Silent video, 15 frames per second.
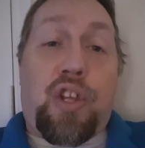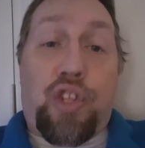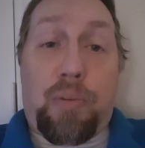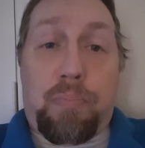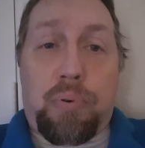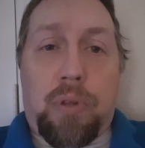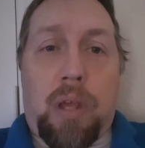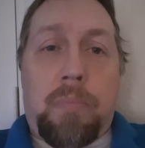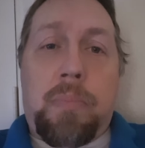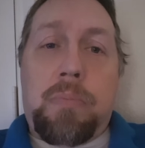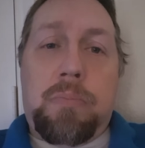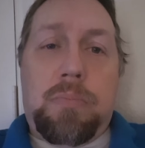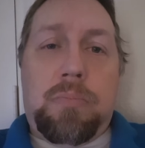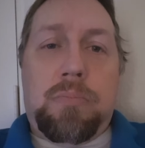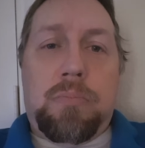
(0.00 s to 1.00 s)
Can you blame
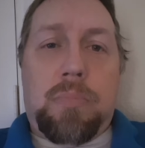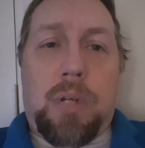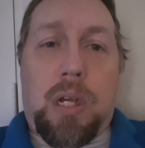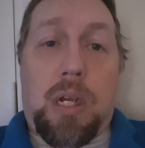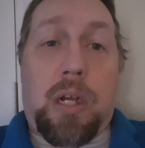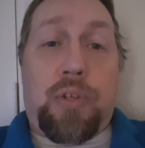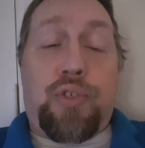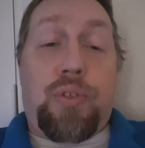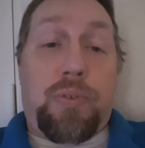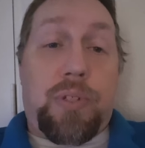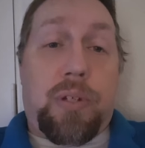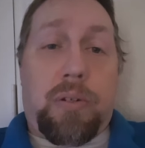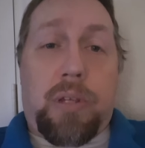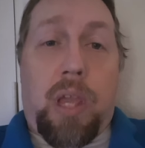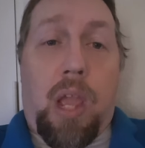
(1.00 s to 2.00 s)
him? I sure as
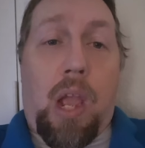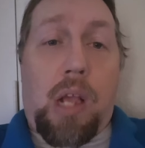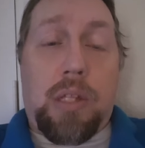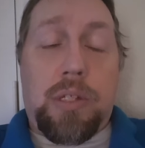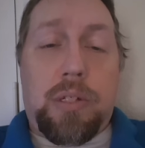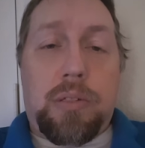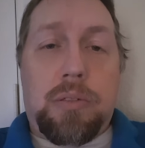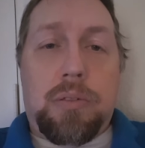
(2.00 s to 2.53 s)
hell can't.